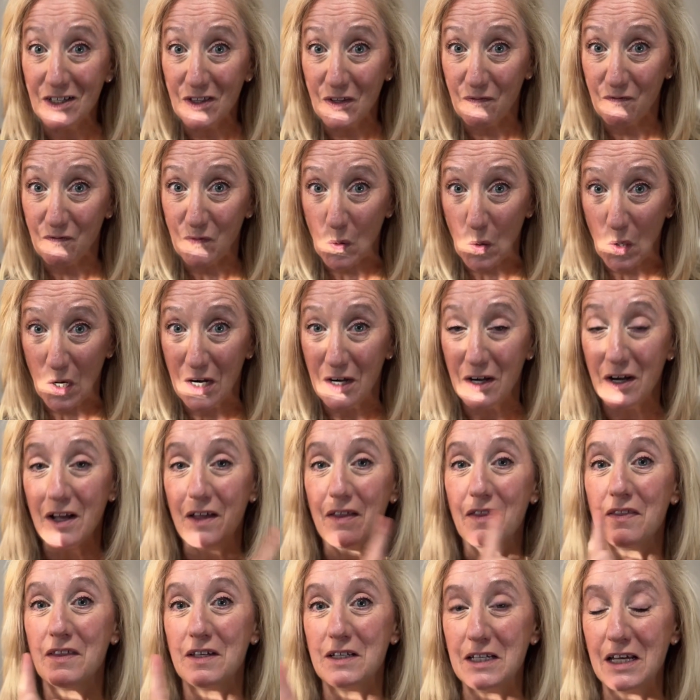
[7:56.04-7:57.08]
the fort,
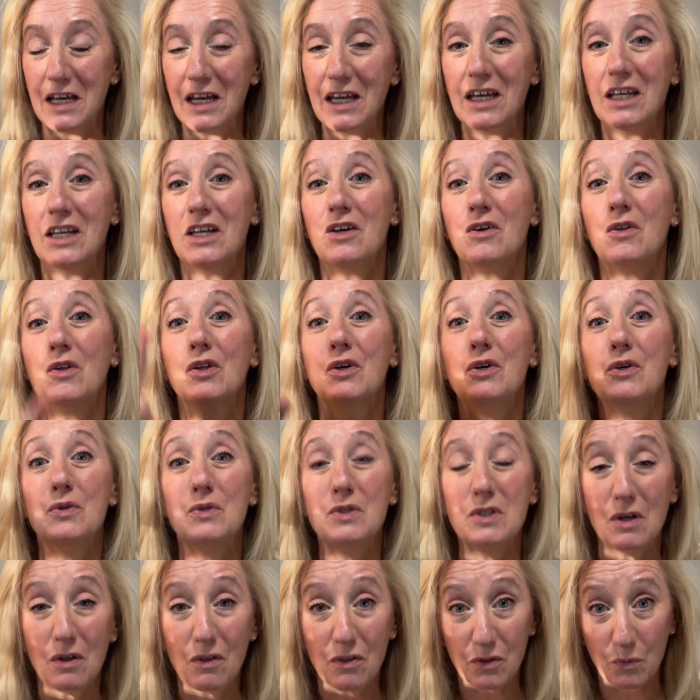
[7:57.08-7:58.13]
the ticket includes
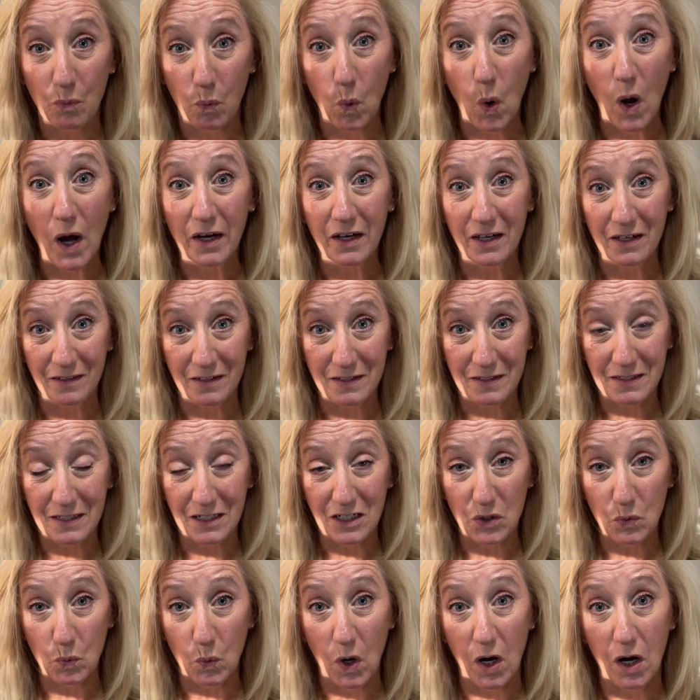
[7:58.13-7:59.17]
the walking the city
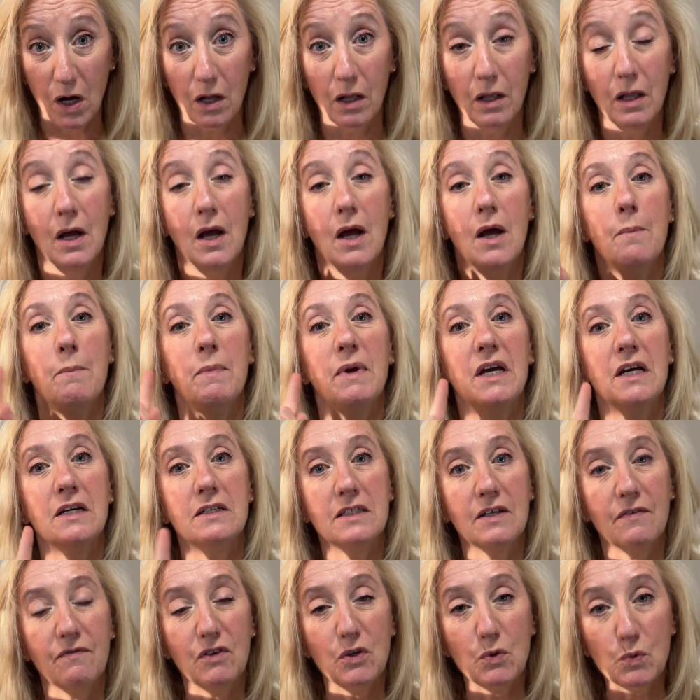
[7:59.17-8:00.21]
wall, because
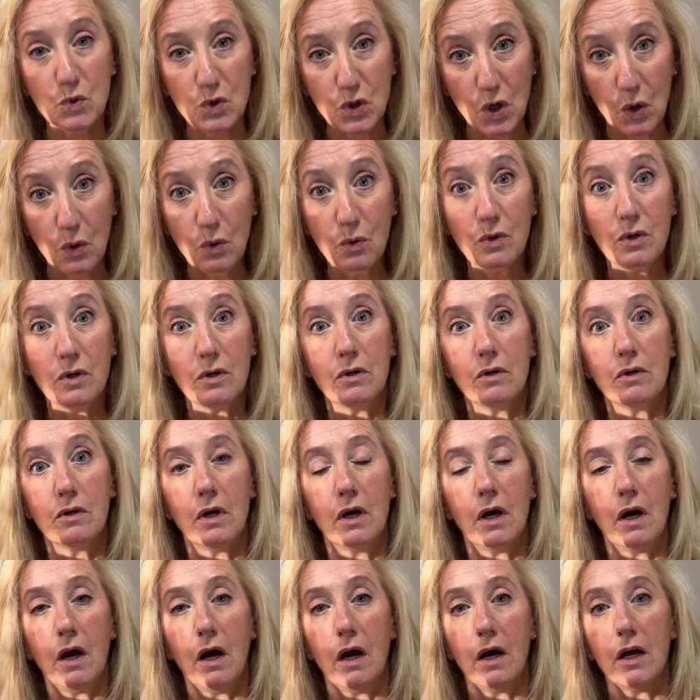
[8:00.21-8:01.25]
if you don't
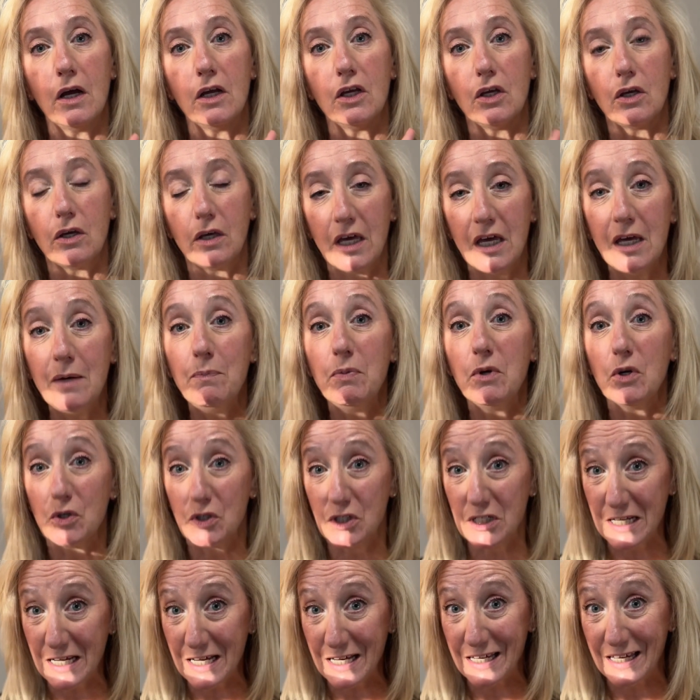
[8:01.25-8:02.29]
keep your
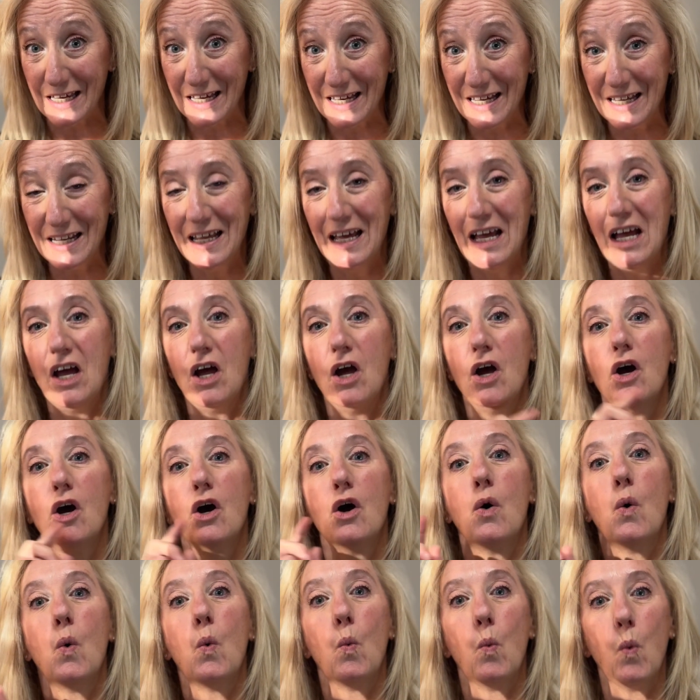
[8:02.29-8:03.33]
ticket,
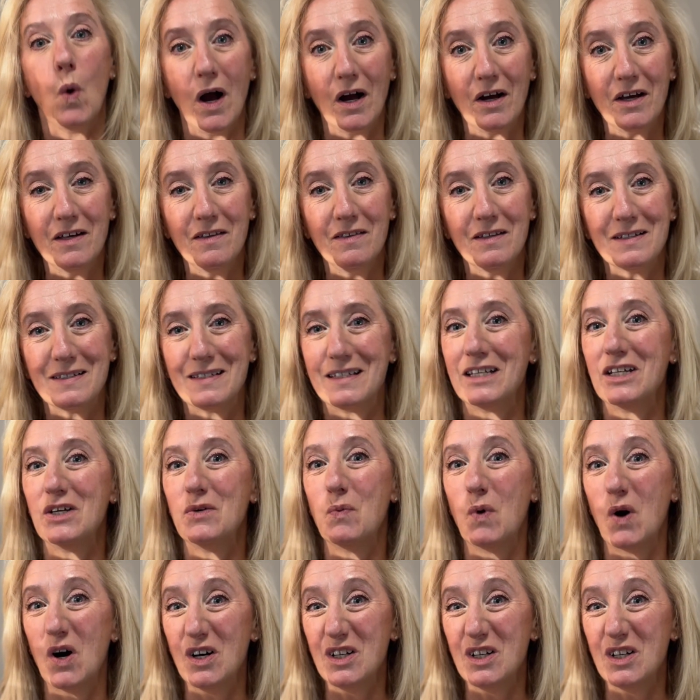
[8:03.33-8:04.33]
walking the city wall